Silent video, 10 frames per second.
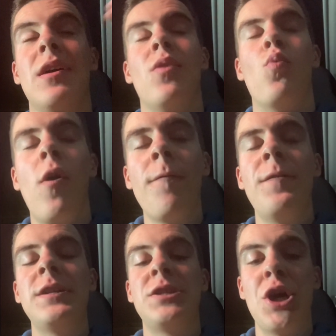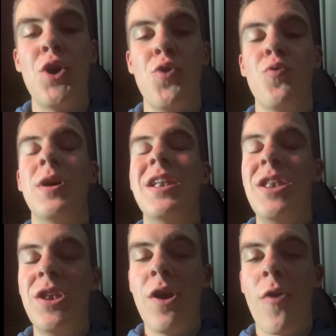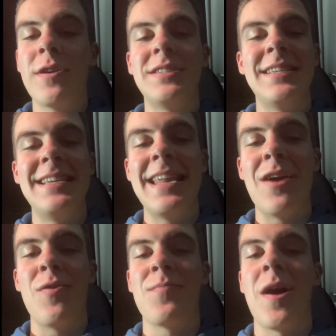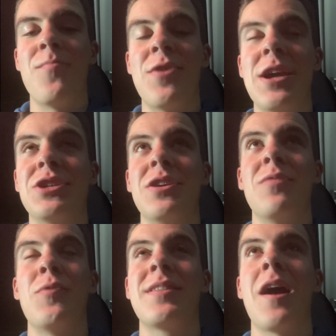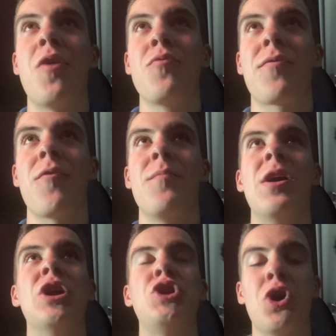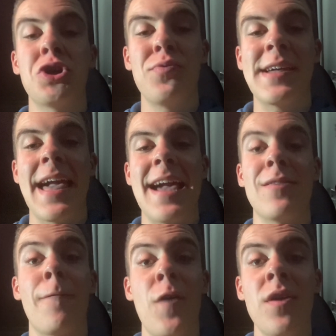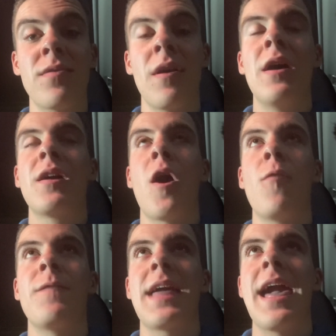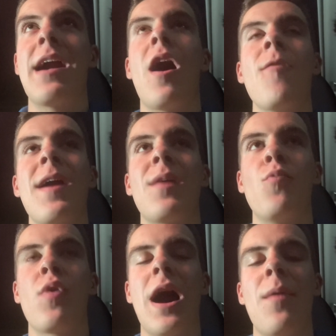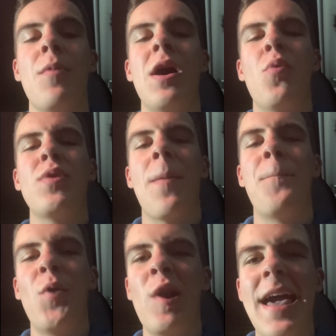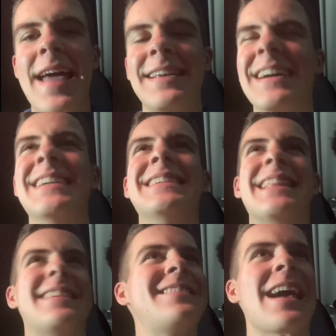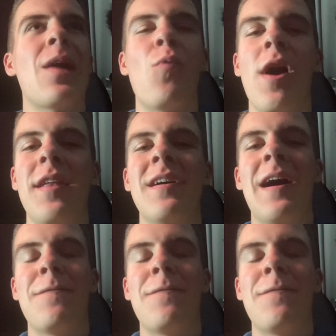Watford 2, Norwich City 0 is my prediction, with goals from Joshua King. The first goal for King, I reckon, will come with a bullet header. The second one, a